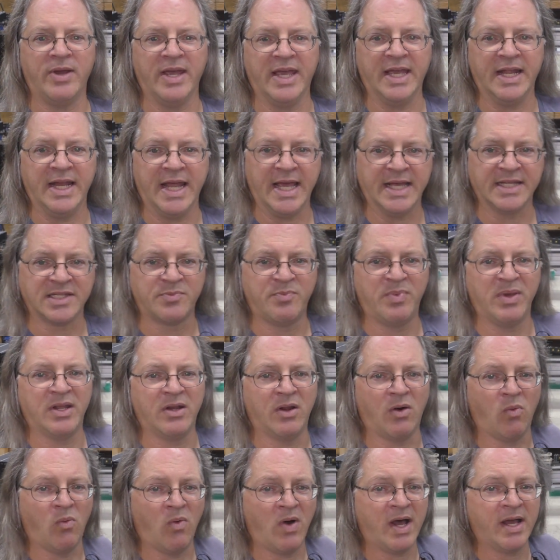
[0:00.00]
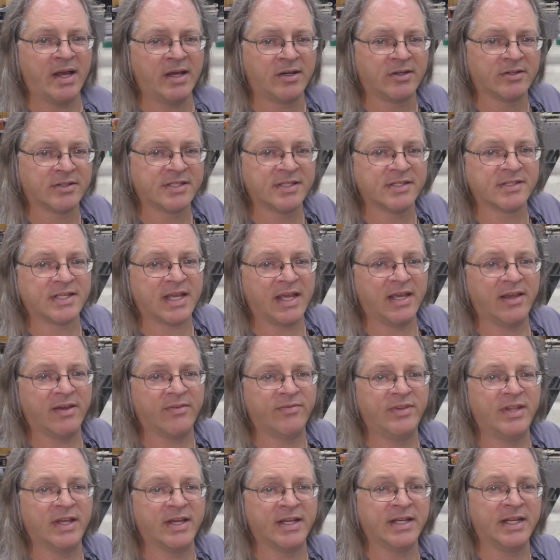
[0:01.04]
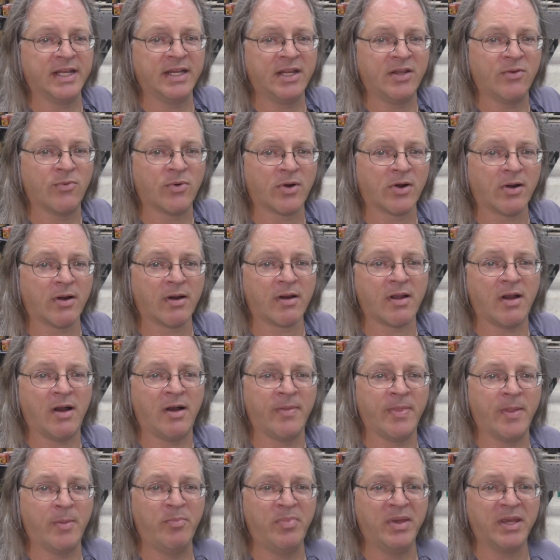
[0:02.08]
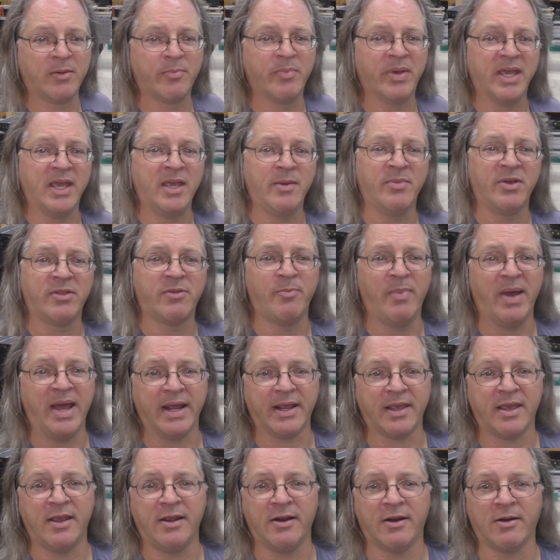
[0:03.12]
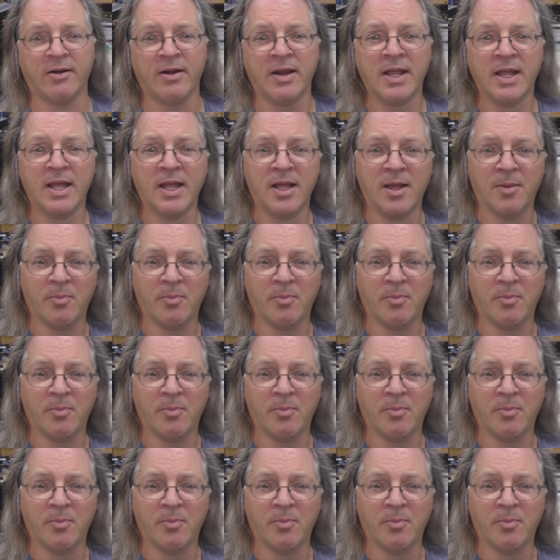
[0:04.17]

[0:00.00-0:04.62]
It has been a while since I have done any work on the big behemoth back here,